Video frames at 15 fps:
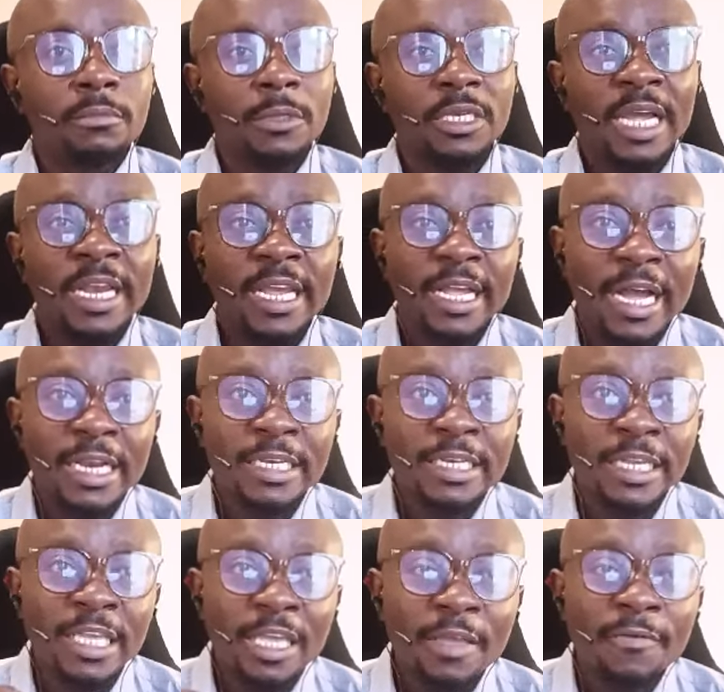that they can
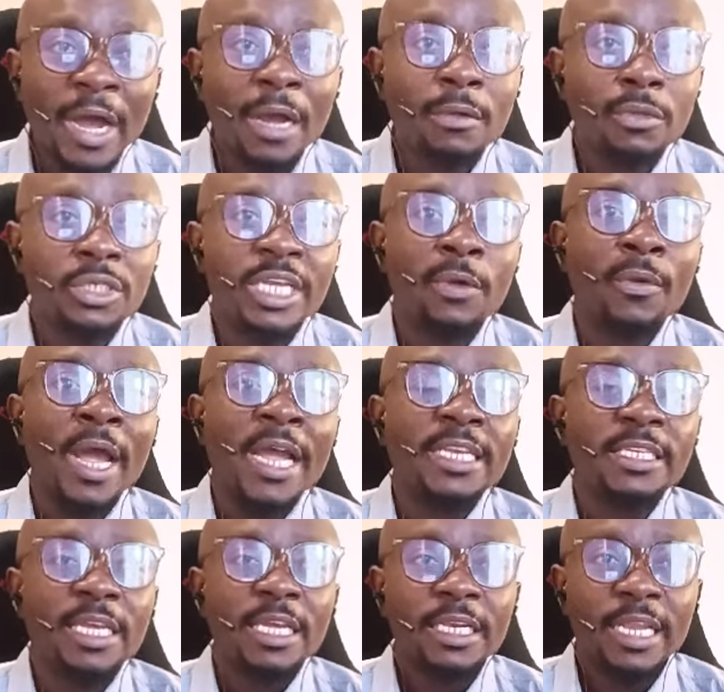give out their
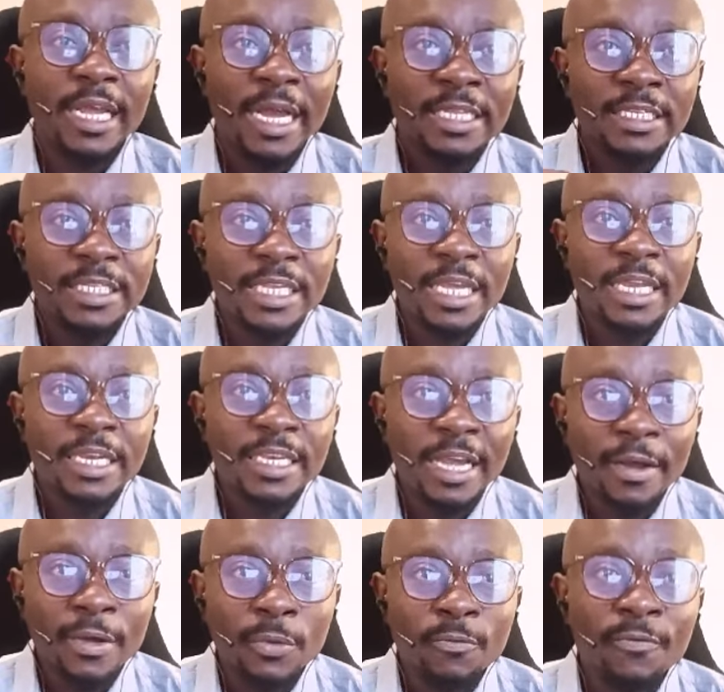right, they can say
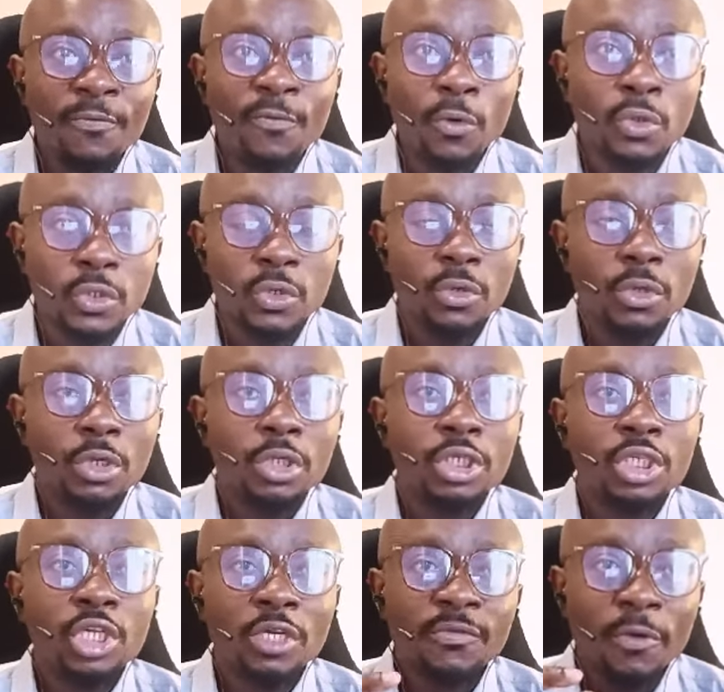their vote
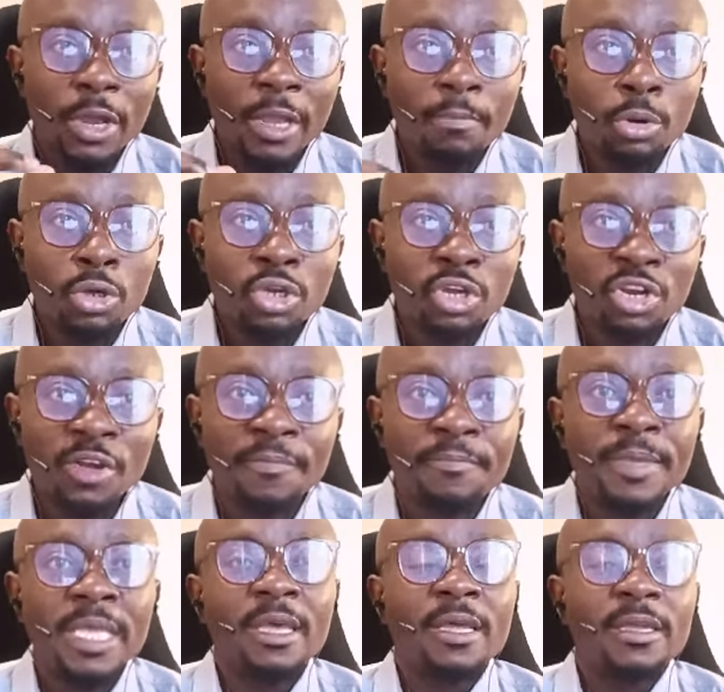just for a bottle of
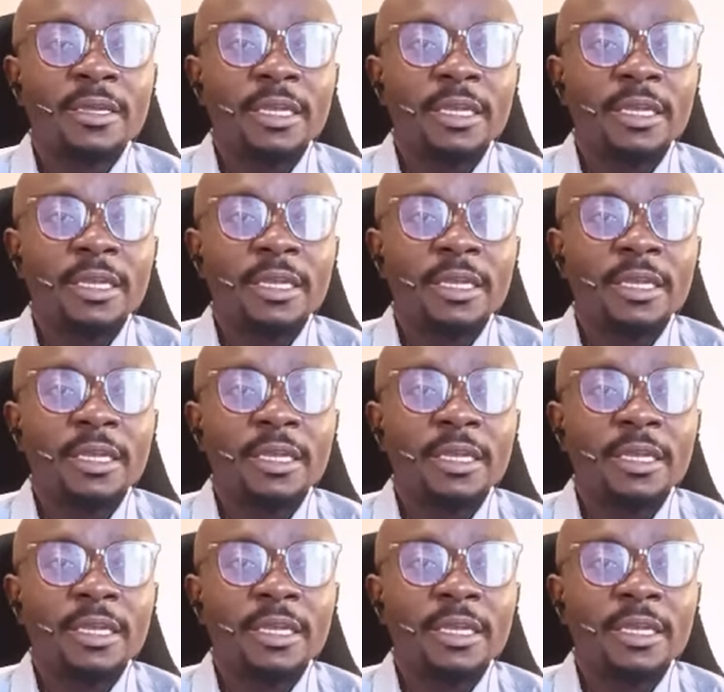beer,